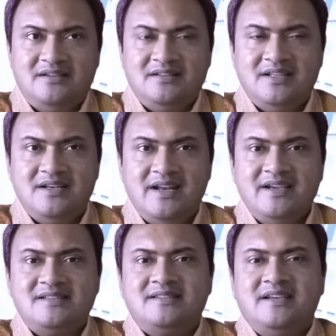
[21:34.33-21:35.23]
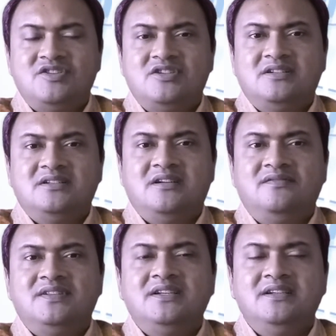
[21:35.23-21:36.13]
the next session
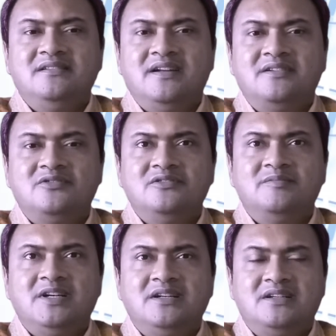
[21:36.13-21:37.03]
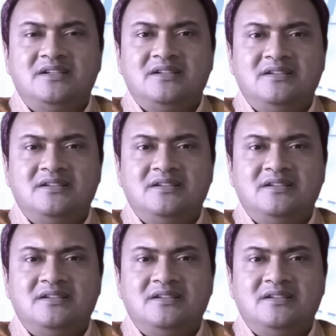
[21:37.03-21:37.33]
of the recruitment